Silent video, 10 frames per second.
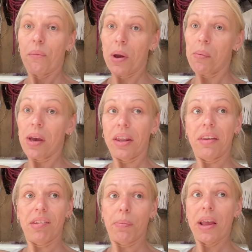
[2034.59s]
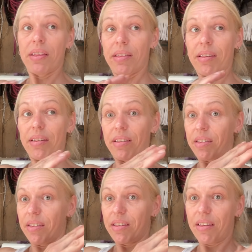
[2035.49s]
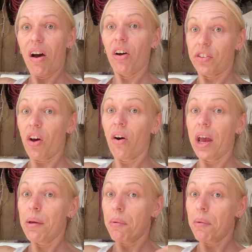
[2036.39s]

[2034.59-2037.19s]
We were going to spend our time,